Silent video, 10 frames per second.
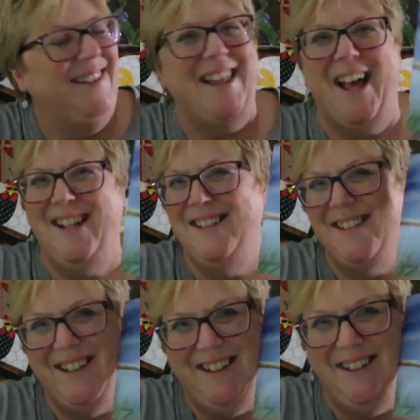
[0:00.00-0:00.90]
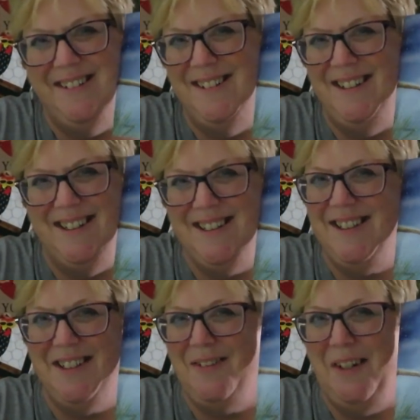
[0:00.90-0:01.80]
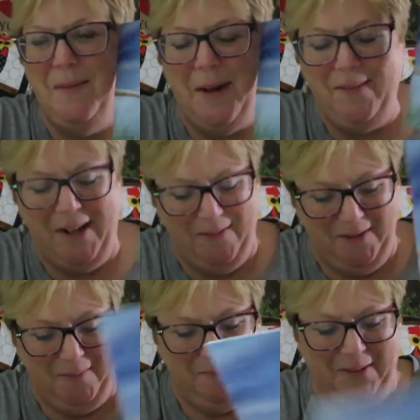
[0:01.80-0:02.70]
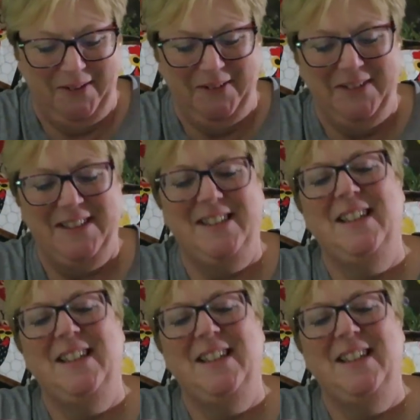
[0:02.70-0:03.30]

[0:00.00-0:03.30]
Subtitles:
That is the cutest. It's one of my favorite birds.